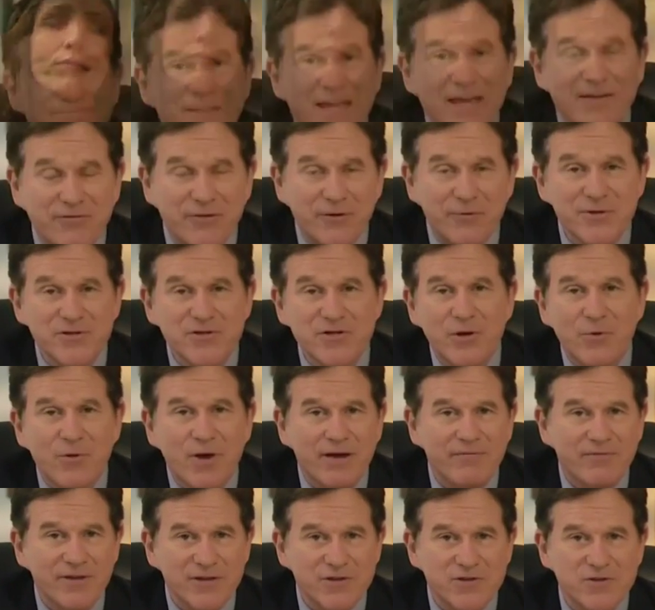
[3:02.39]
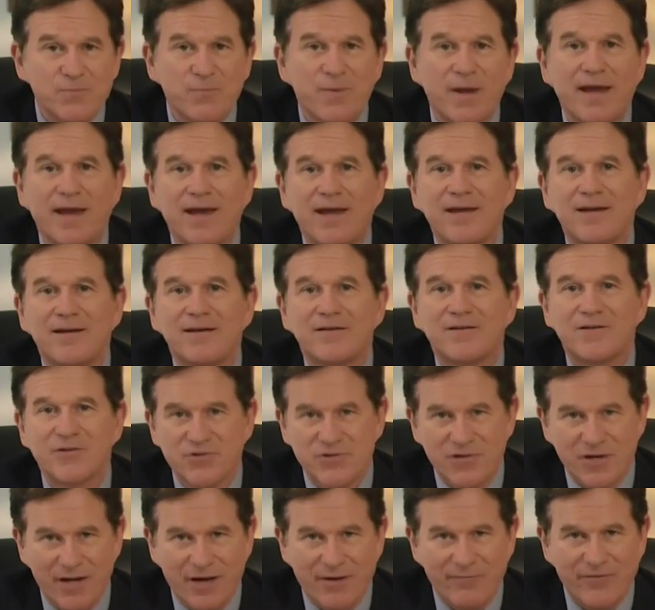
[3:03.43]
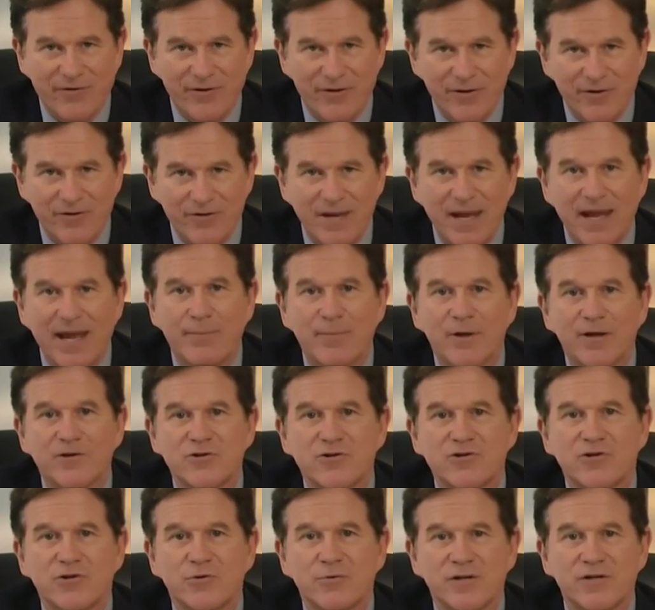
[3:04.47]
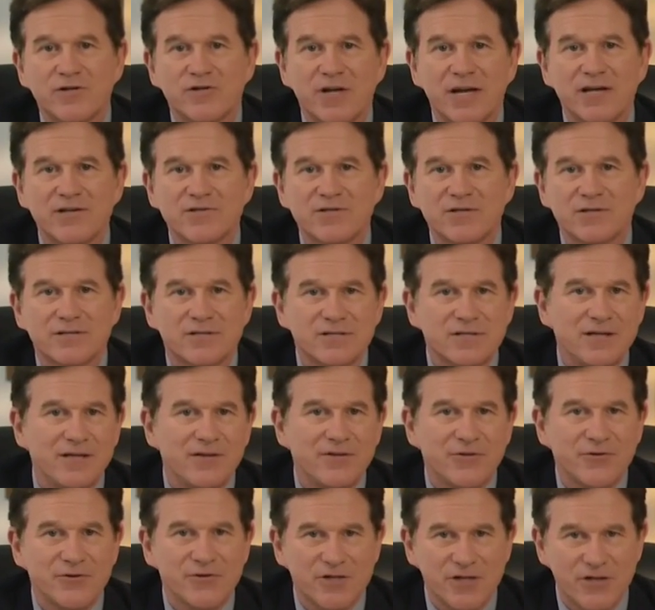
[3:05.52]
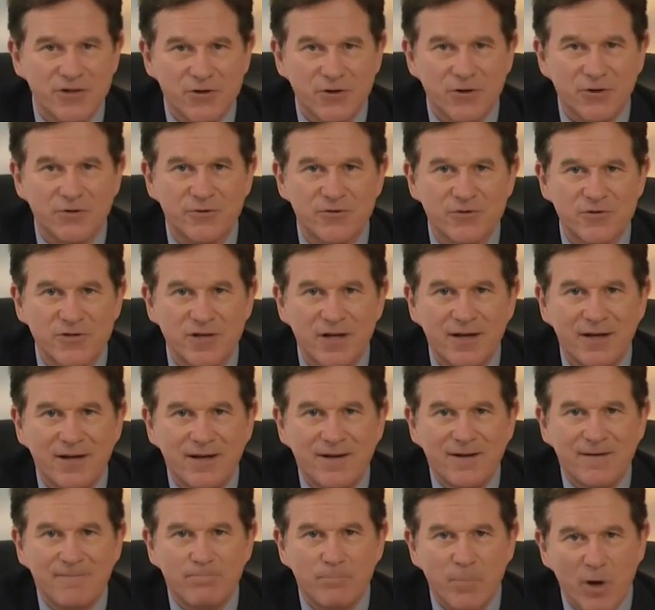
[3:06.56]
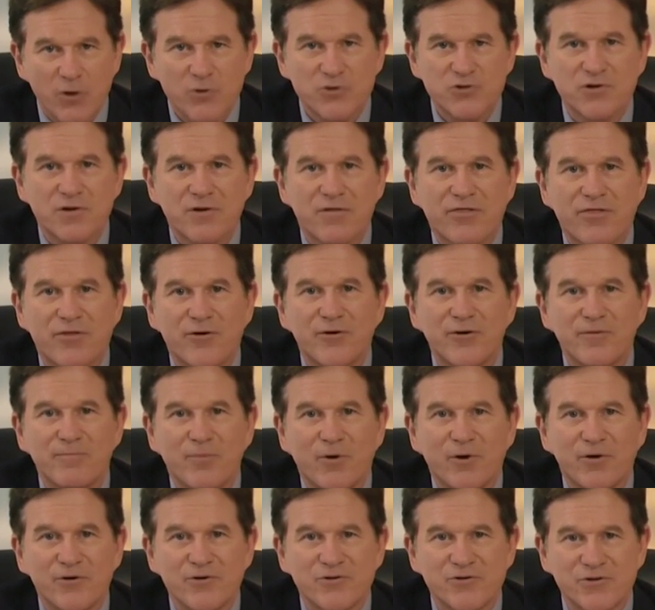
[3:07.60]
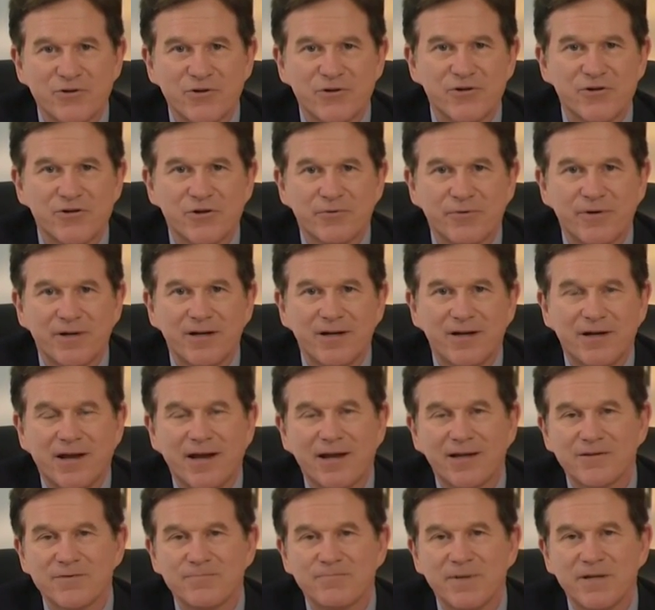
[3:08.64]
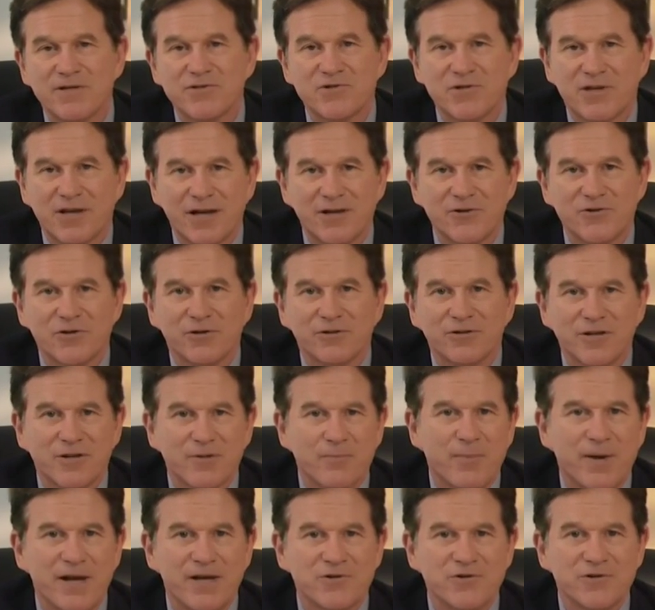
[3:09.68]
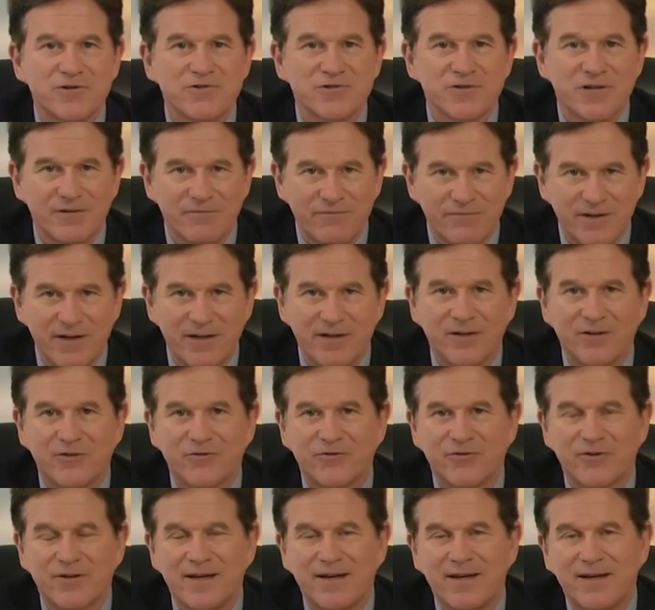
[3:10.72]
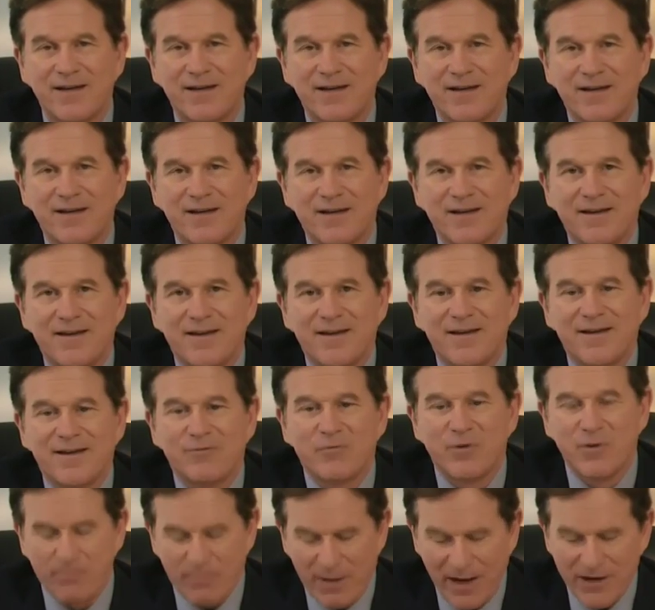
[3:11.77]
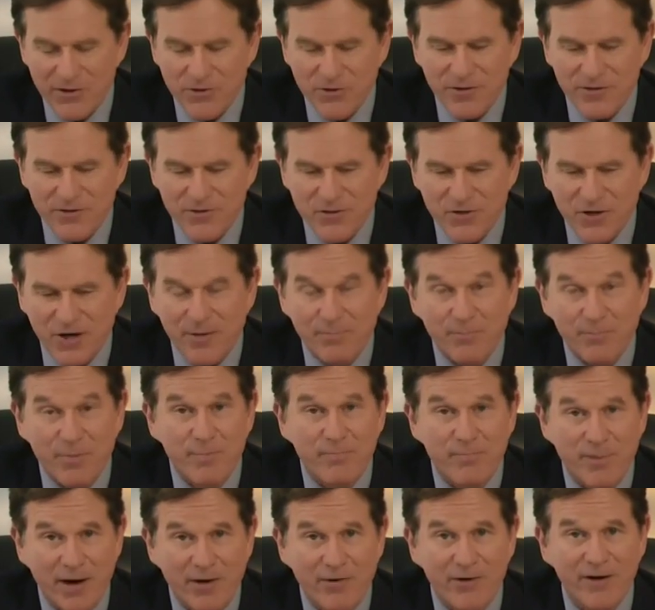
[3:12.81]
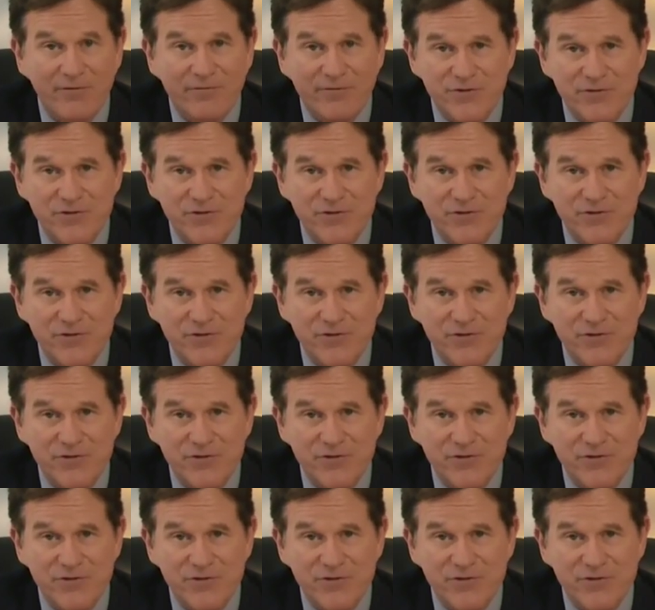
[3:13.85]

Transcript: If there is no obvious pain, discomfort, or damage to adjacent teeth or tissues, most third molar surgery can be scheduled at the patient's convenience. When patients are preparing for